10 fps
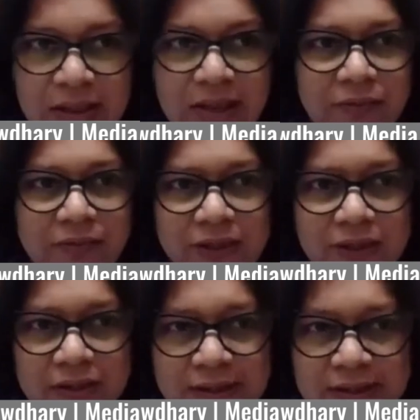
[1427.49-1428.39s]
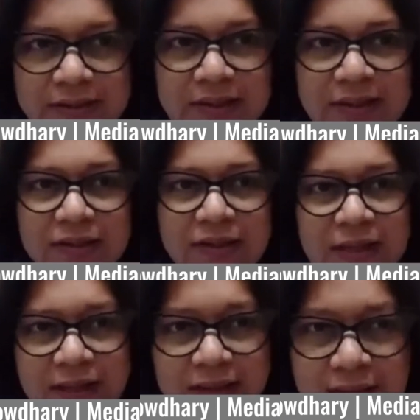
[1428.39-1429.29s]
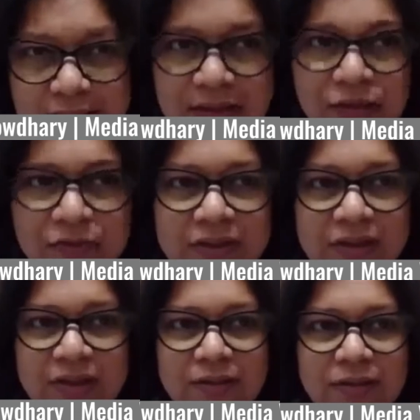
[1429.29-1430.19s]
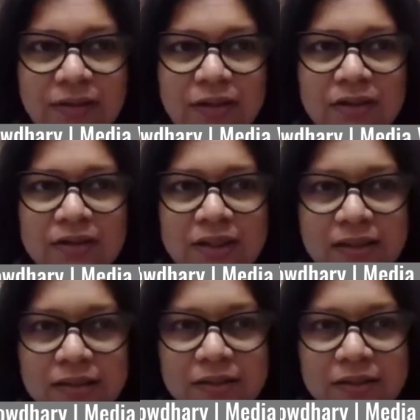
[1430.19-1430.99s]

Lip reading: And we get that tagline over there that